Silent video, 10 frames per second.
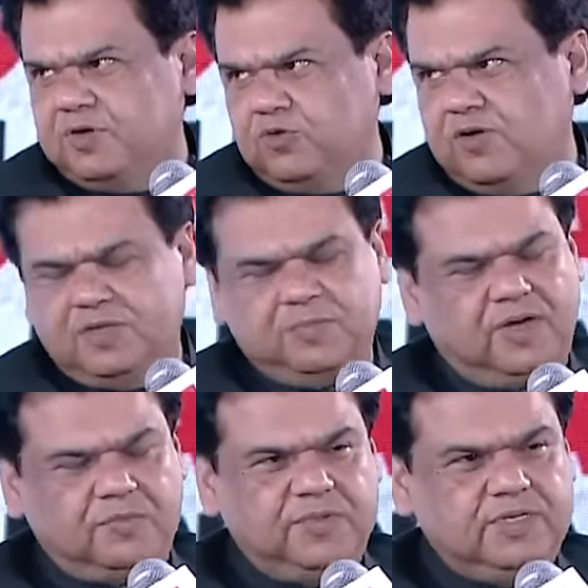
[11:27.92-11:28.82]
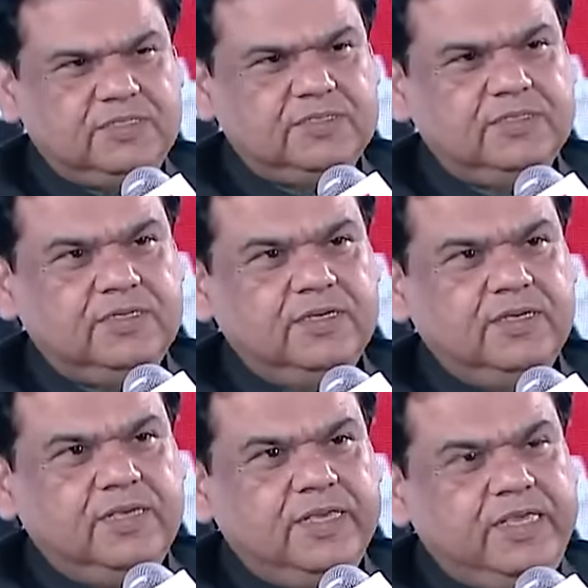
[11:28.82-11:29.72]
to our department.
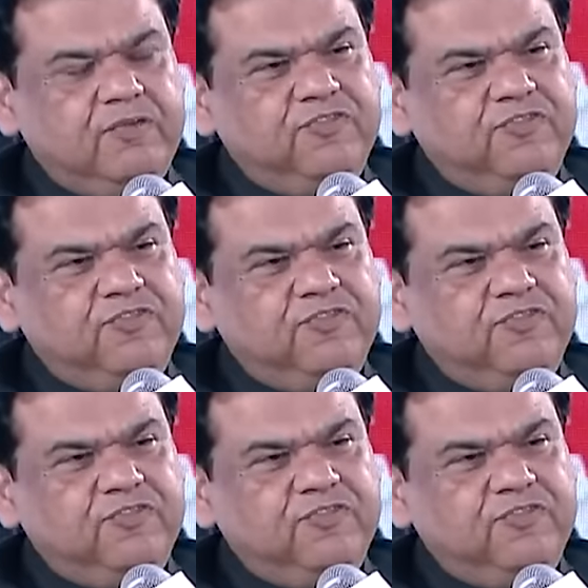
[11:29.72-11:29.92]
If